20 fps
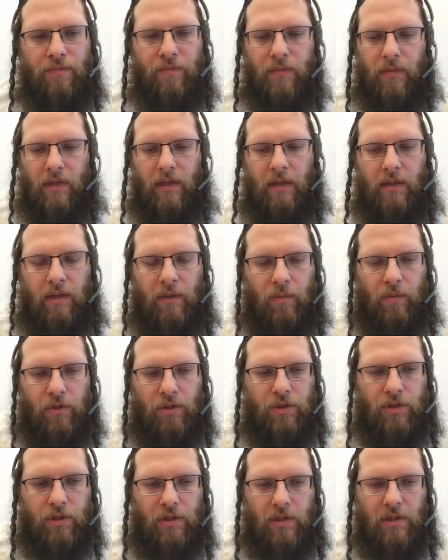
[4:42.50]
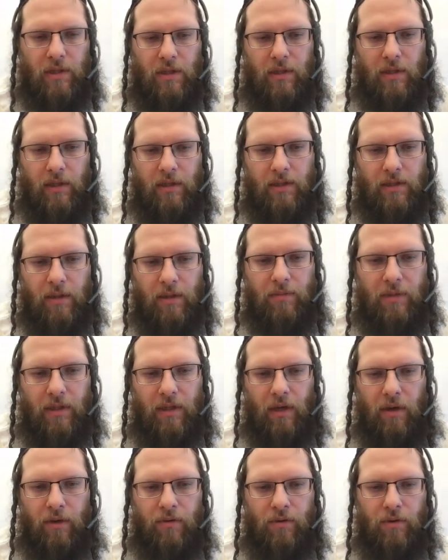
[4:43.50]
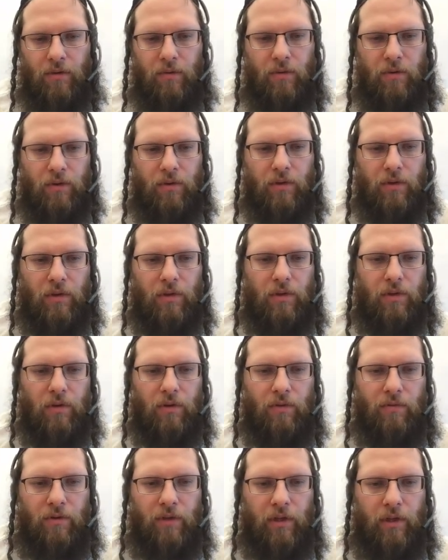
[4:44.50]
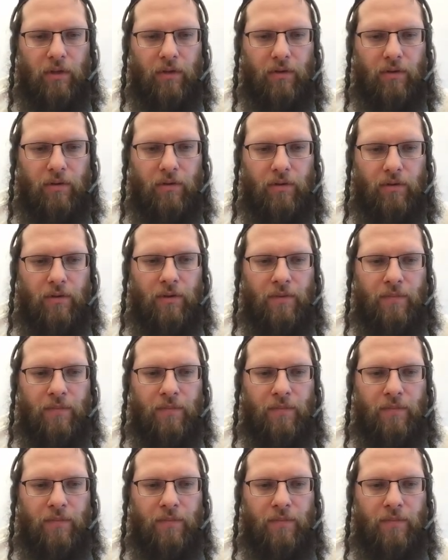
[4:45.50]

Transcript: and then we just stick the assignment arrow over here,